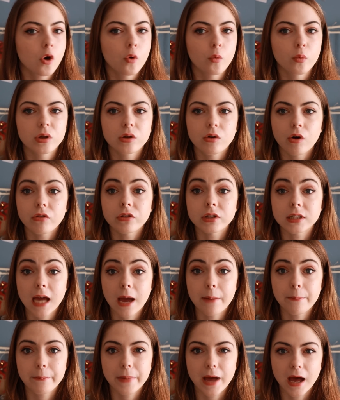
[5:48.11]
we got The
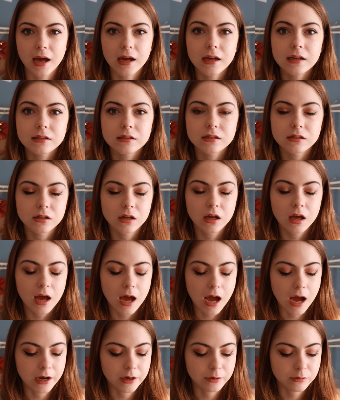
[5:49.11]
Tempest,
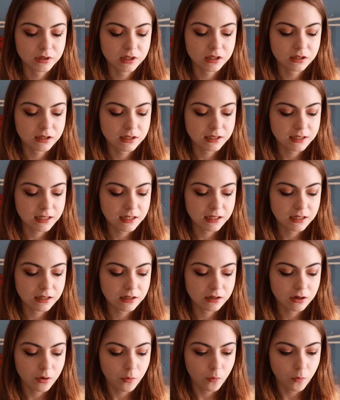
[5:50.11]
and it was the
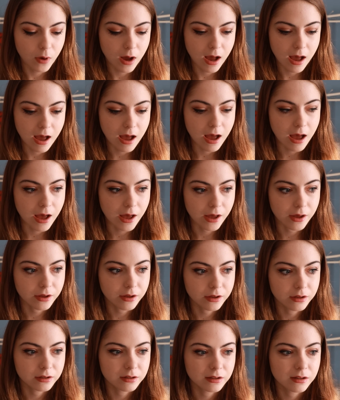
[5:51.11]
scene where
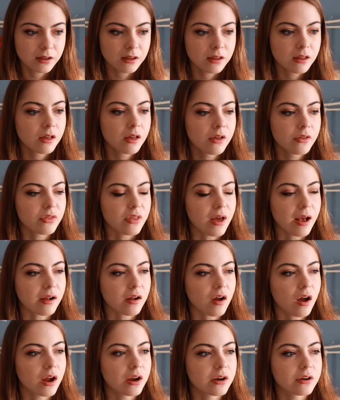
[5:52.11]
they're
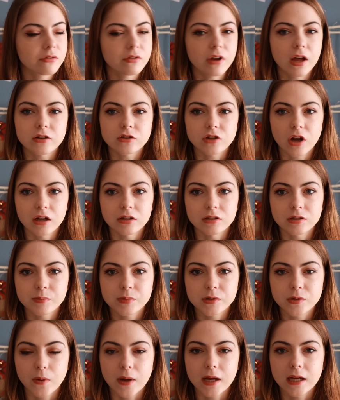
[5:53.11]
kind of like trying to
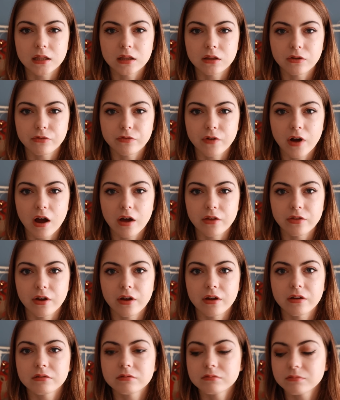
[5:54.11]
persuade the
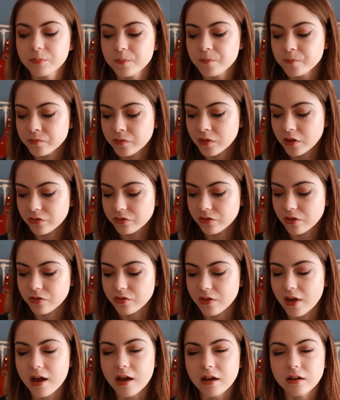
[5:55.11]
father that
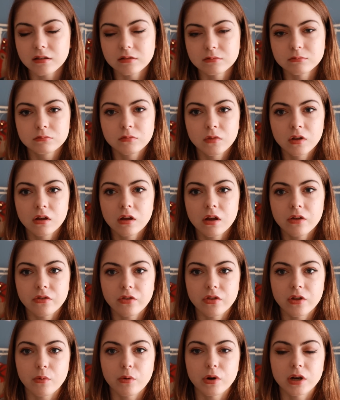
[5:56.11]

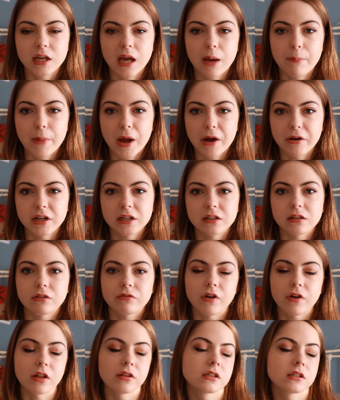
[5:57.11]
they want to get married, and the
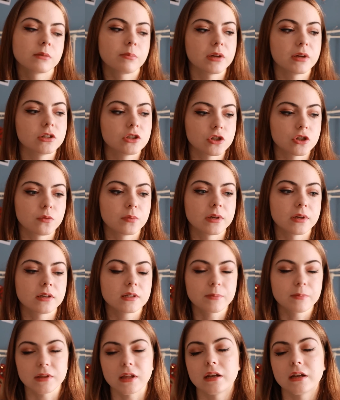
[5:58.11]
father's a bit dubious,
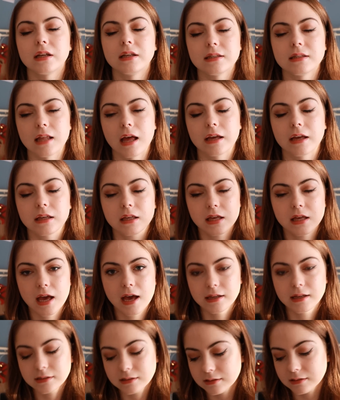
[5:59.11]
but then he's like,
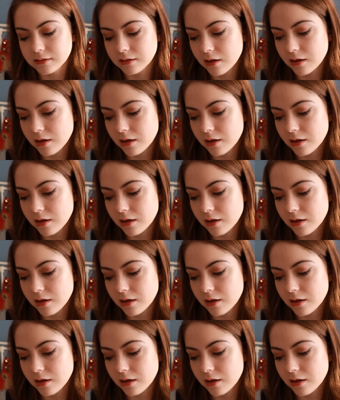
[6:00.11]
yes.